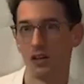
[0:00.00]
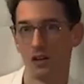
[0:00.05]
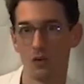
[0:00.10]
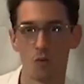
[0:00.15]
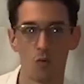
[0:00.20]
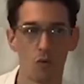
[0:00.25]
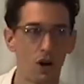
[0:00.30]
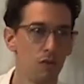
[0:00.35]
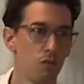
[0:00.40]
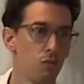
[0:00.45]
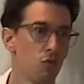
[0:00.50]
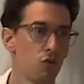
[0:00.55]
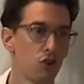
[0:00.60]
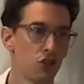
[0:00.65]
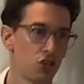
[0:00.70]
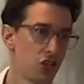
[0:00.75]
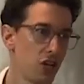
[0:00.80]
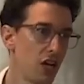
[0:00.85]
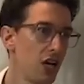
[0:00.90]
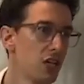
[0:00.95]
one more
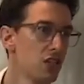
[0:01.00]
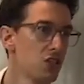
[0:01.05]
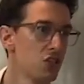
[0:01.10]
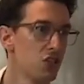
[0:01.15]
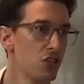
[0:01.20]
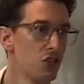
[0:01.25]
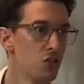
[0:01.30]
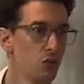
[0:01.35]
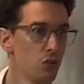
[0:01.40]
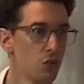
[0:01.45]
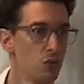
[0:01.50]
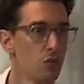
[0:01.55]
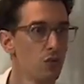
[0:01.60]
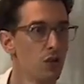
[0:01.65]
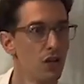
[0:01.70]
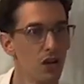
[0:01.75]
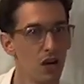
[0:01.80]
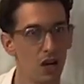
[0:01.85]
chance to